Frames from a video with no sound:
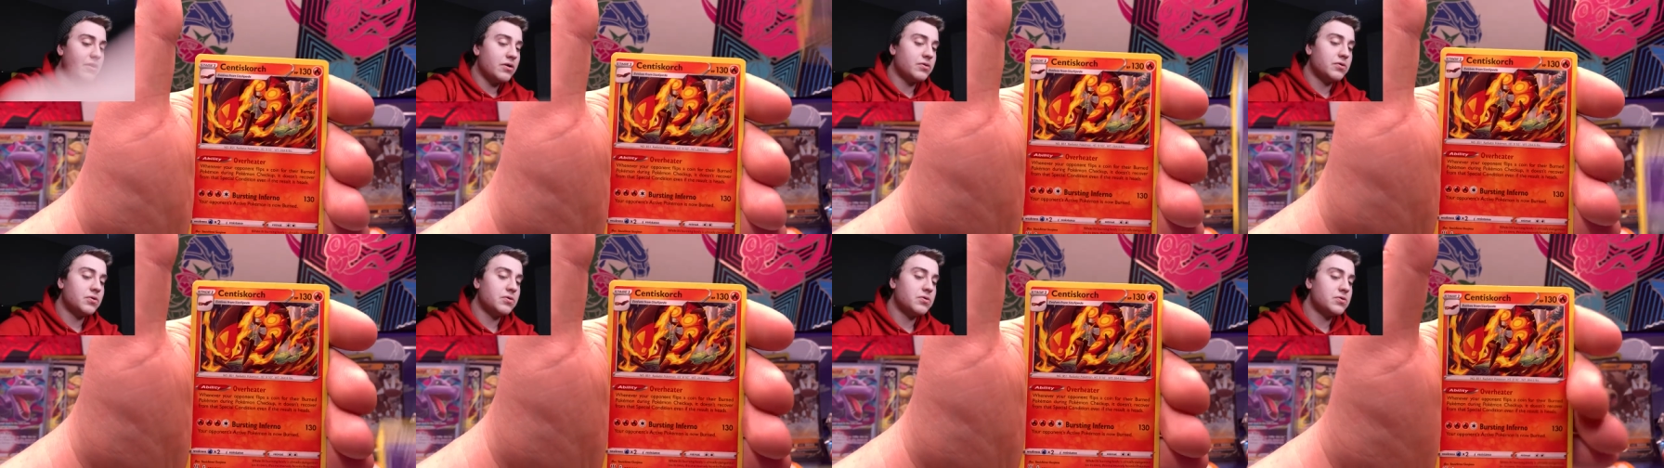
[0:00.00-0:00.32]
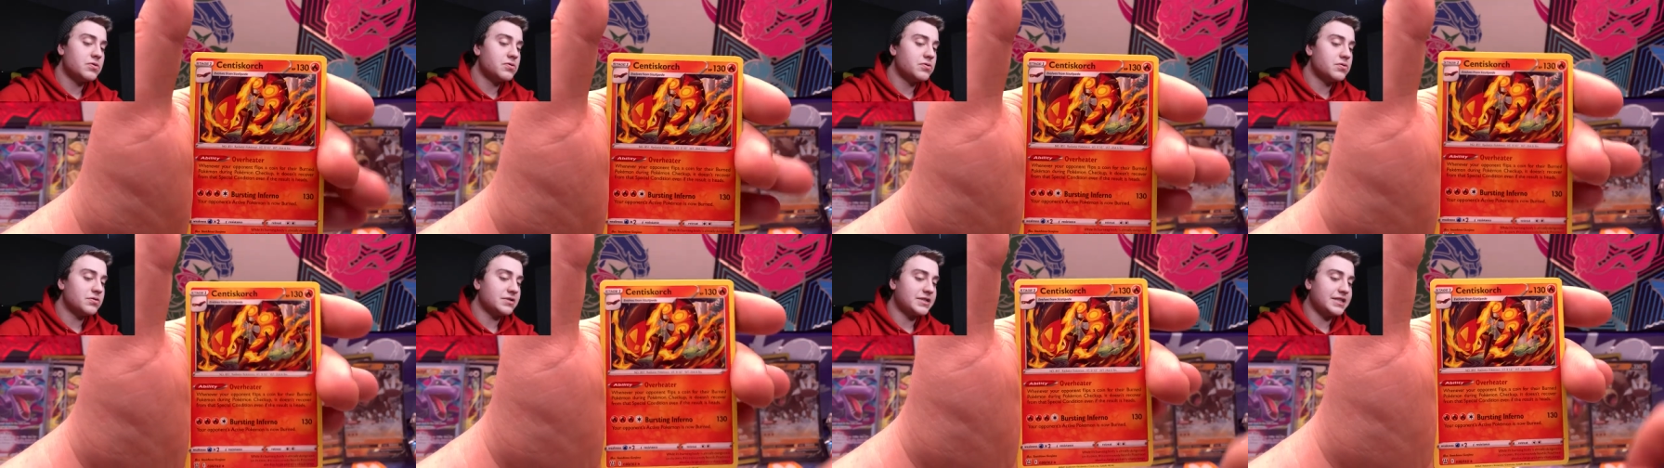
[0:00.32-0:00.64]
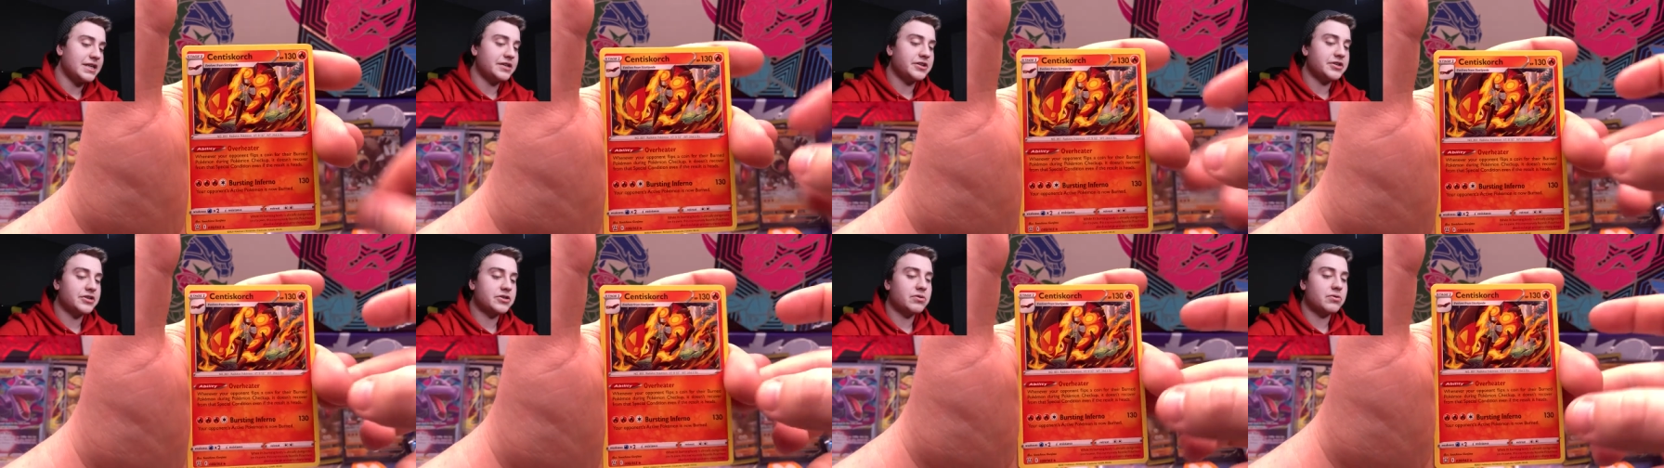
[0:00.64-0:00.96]
Ooh,
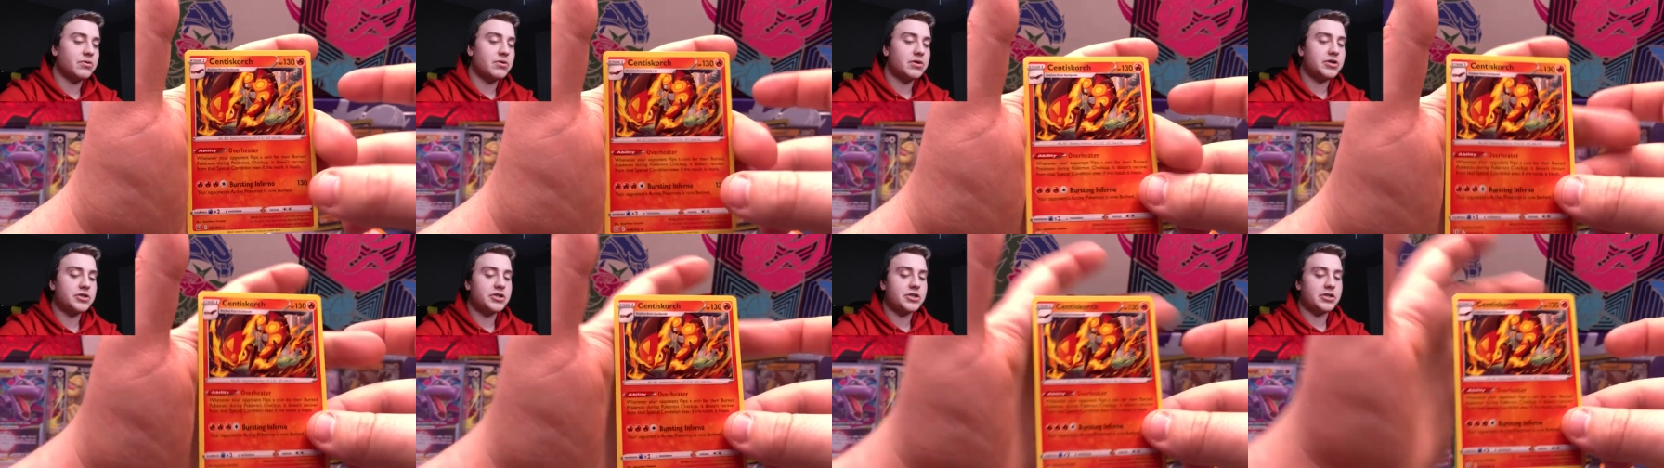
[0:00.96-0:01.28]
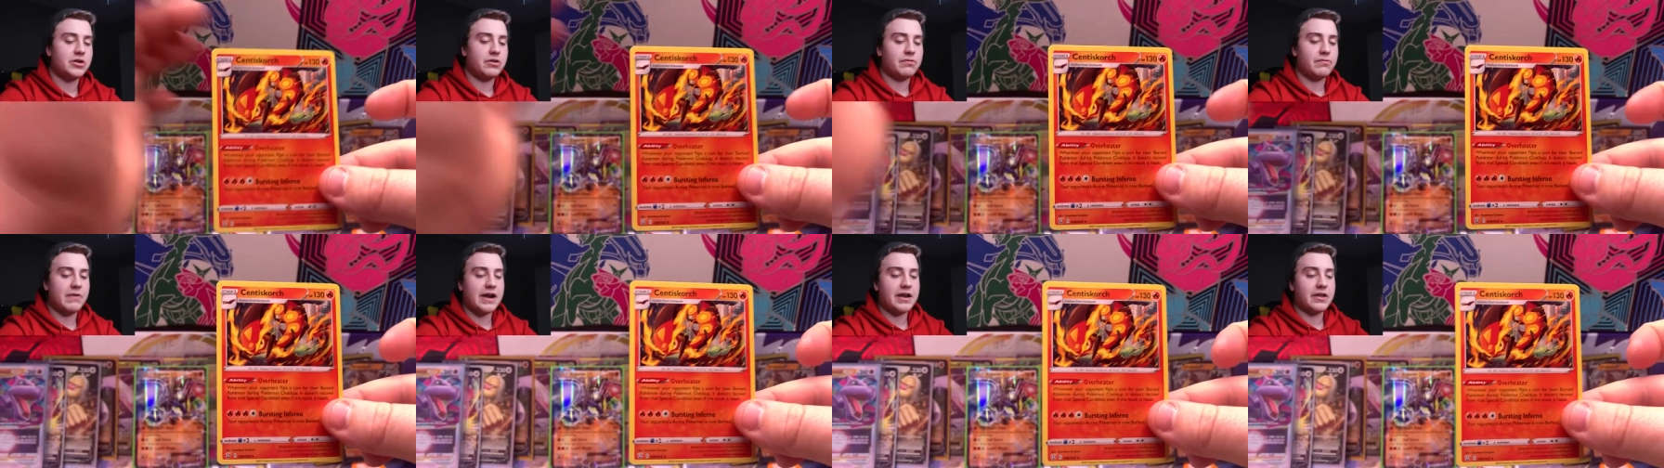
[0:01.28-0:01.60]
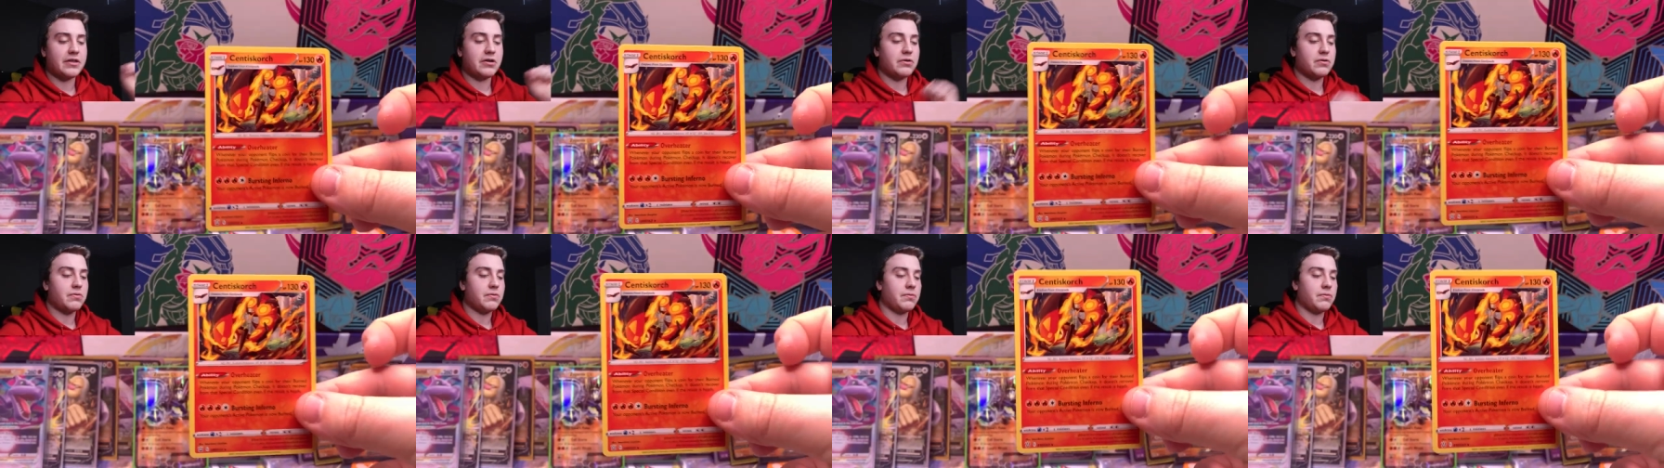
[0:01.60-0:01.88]
Centiskorch, regular